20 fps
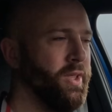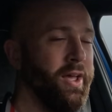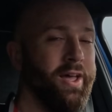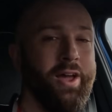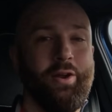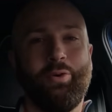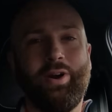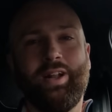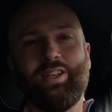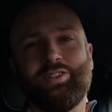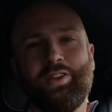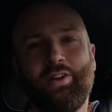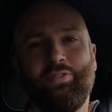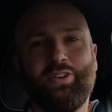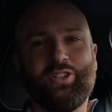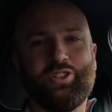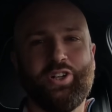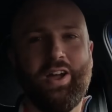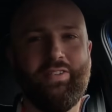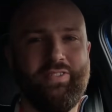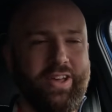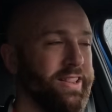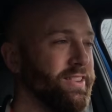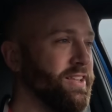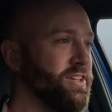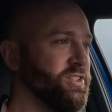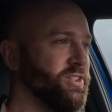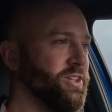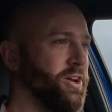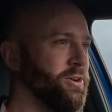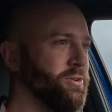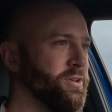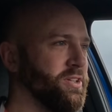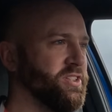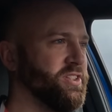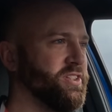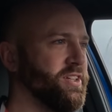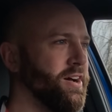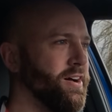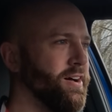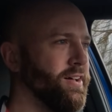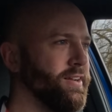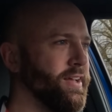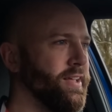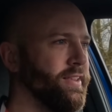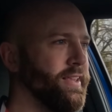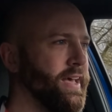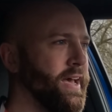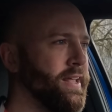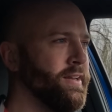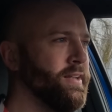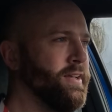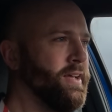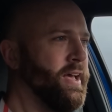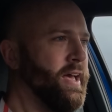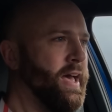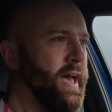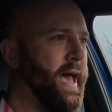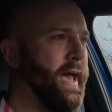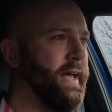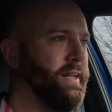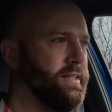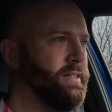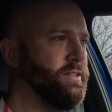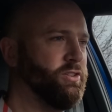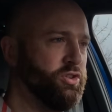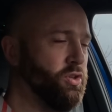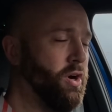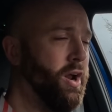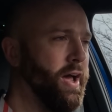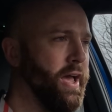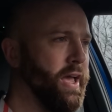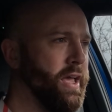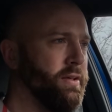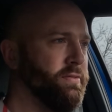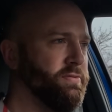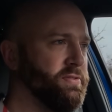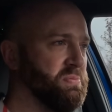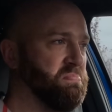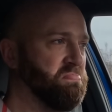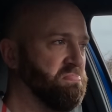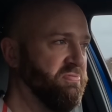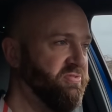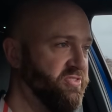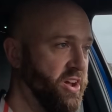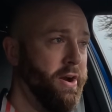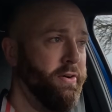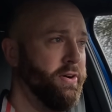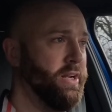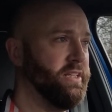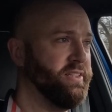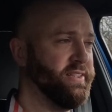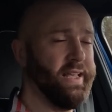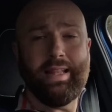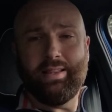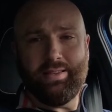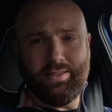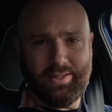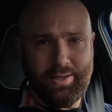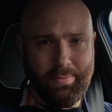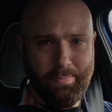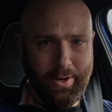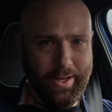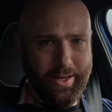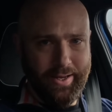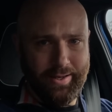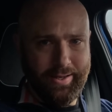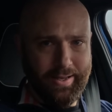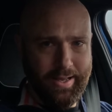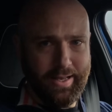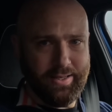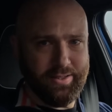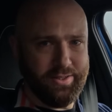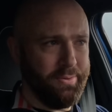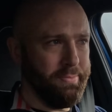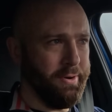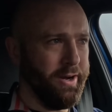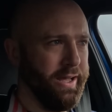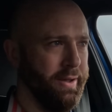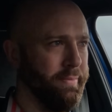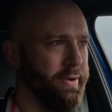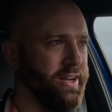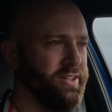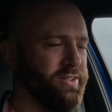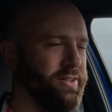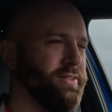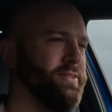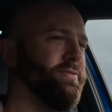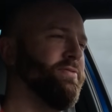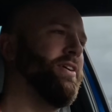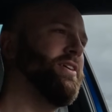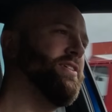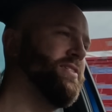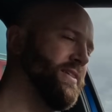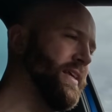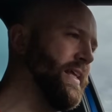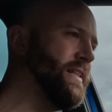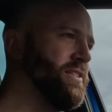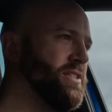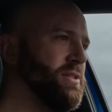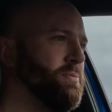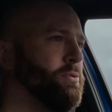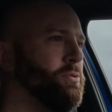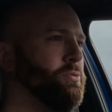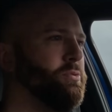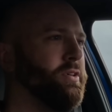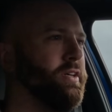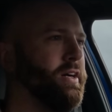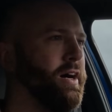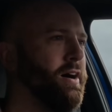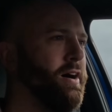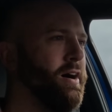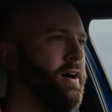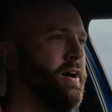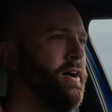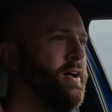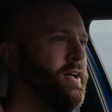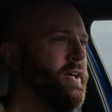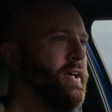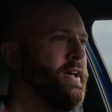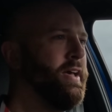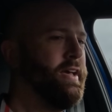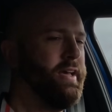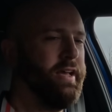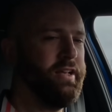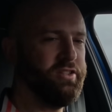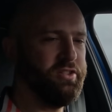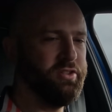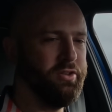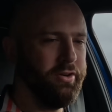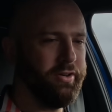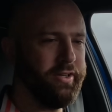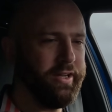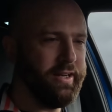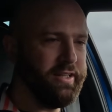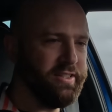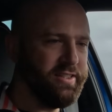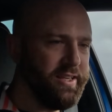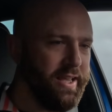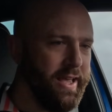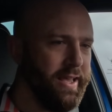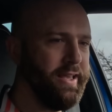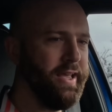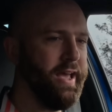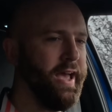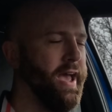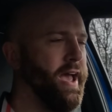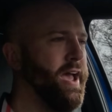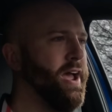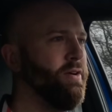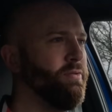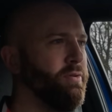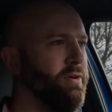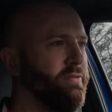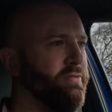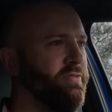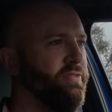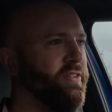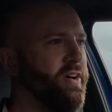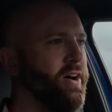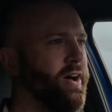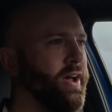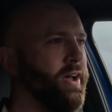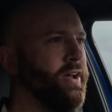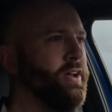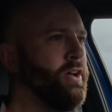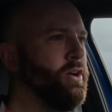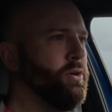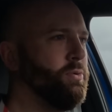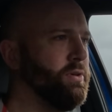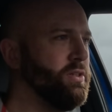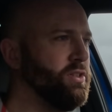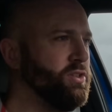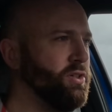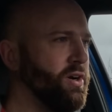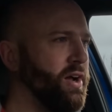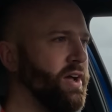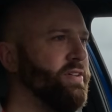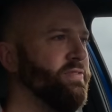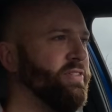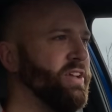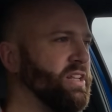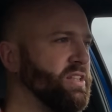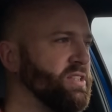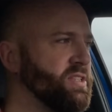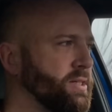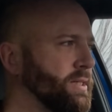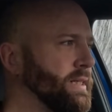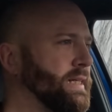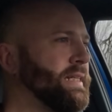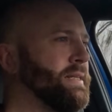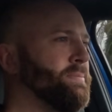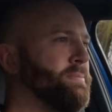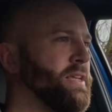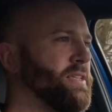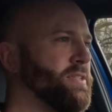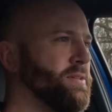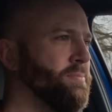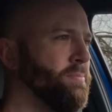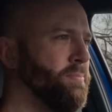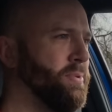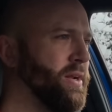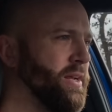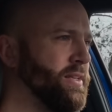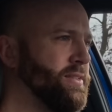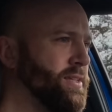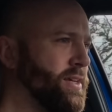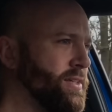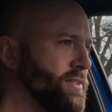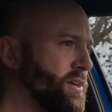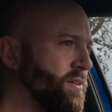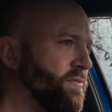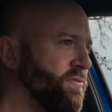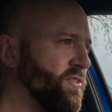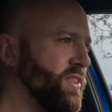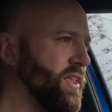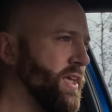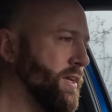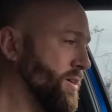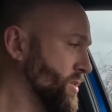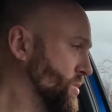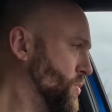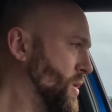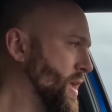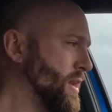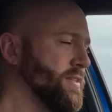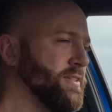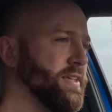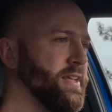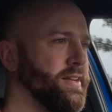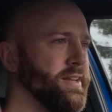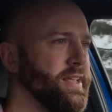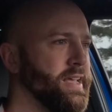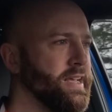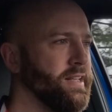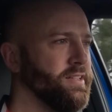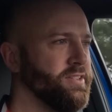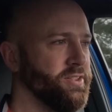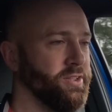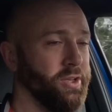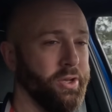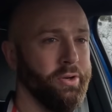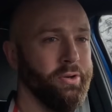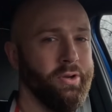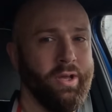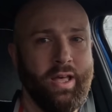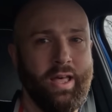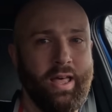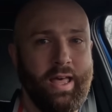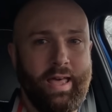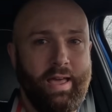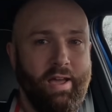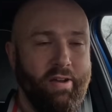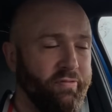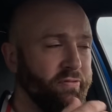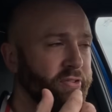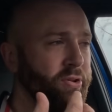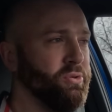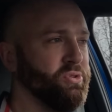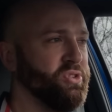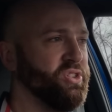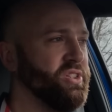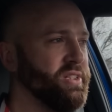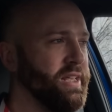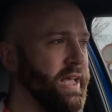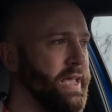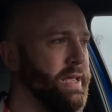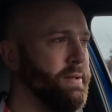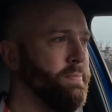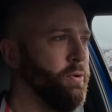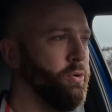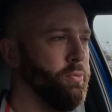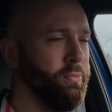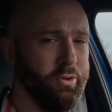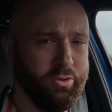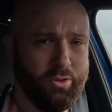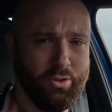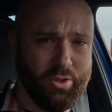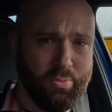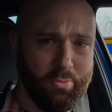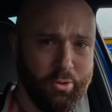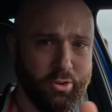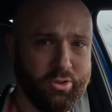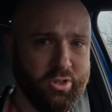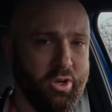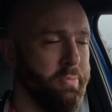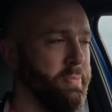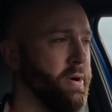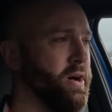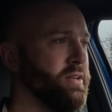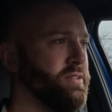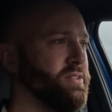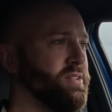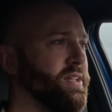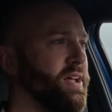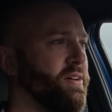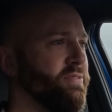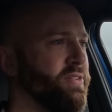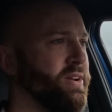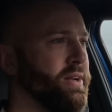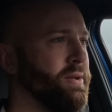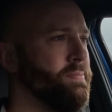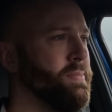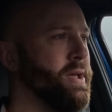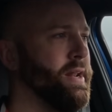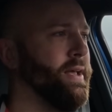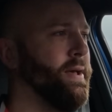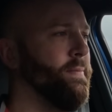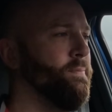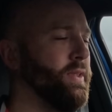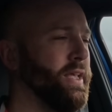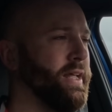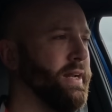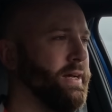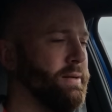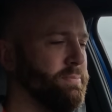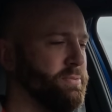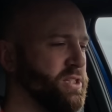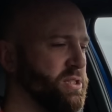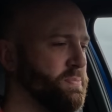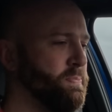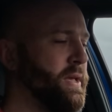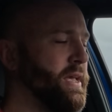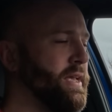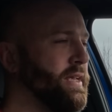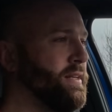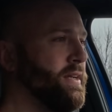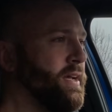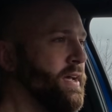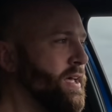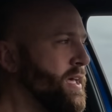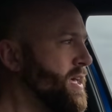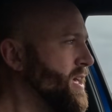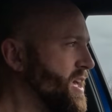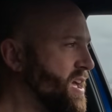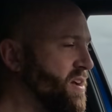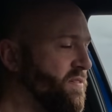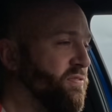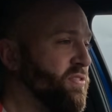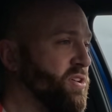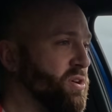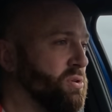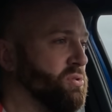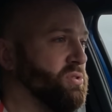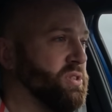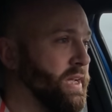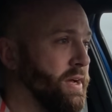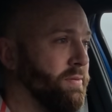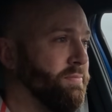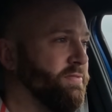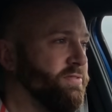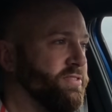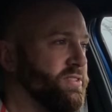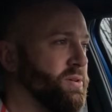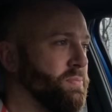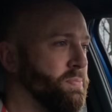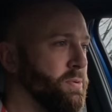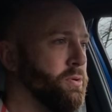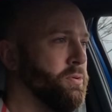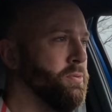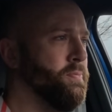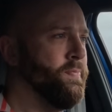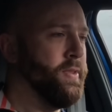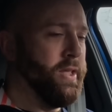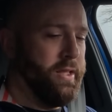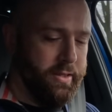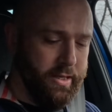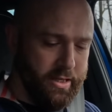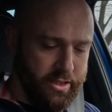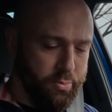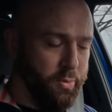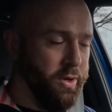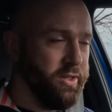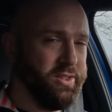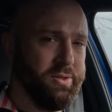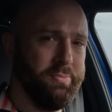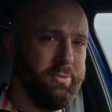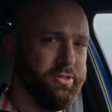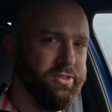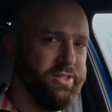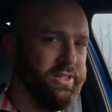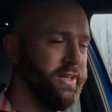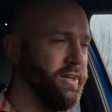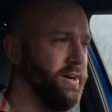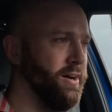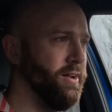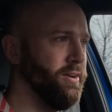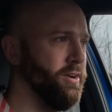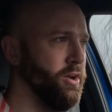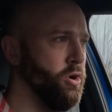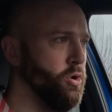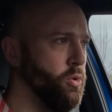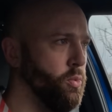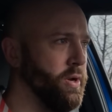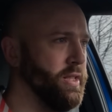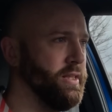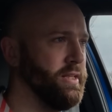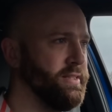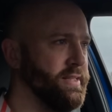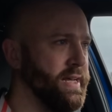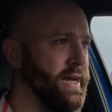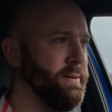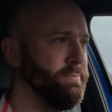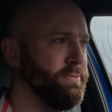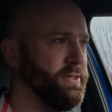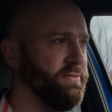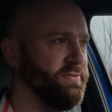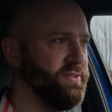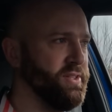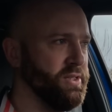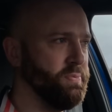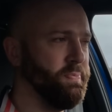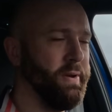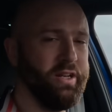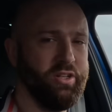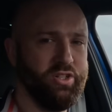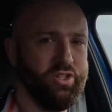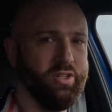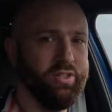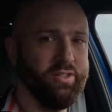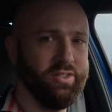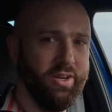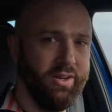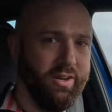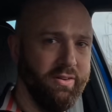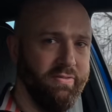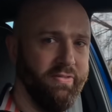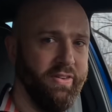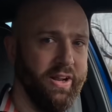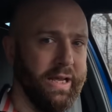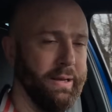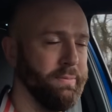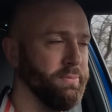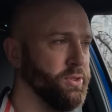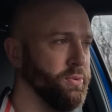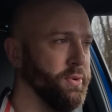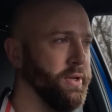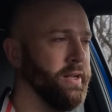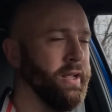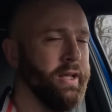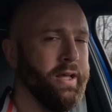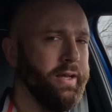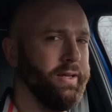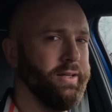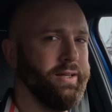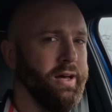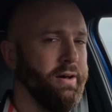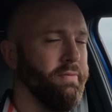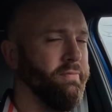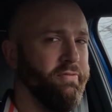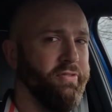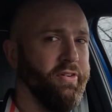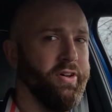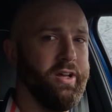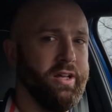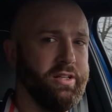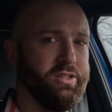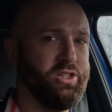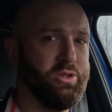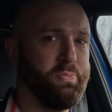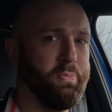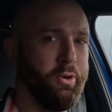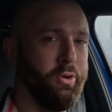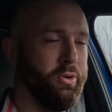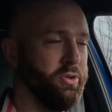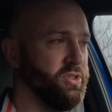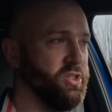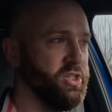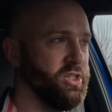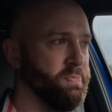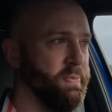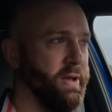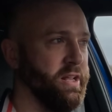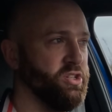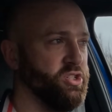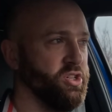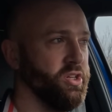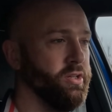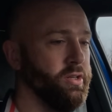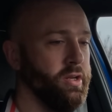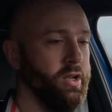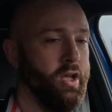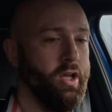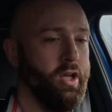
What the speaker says: Right, let's go for a drive in the Skoda Scala then, and it drives very sensibly, as you might imagine. It's a very sensible car. It's not going to set your hair on fire with driving dynamism, but it does everything as well as it needs to. It feels stable, and we'll do some Autobahn stuff in a minute to get it up to speed. It feels comfortable. This one's a Monte Carlo with adaptive suspension, so you can flick it between comfort and sports suspension